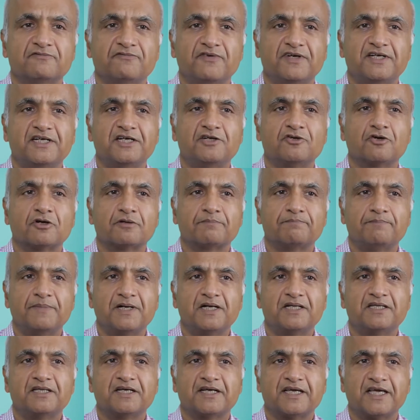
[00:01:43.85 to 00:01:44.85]
we did not
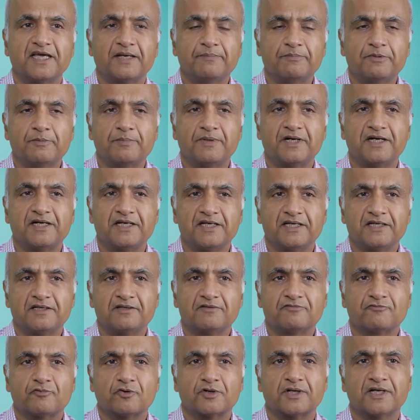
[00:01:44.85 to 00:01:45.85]
build the capability
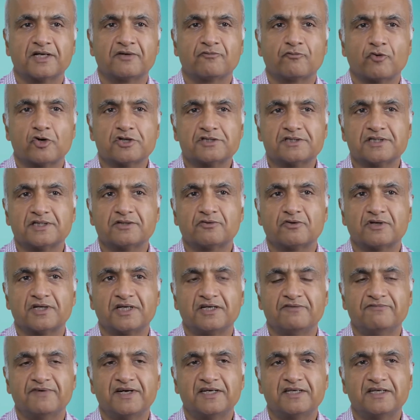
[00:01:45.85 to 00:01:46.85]
for invoicing or
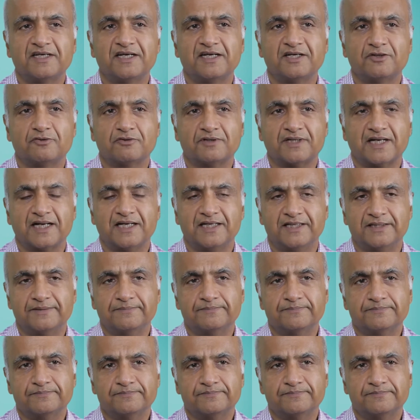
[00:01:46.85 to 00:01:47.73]
inventory into Tally.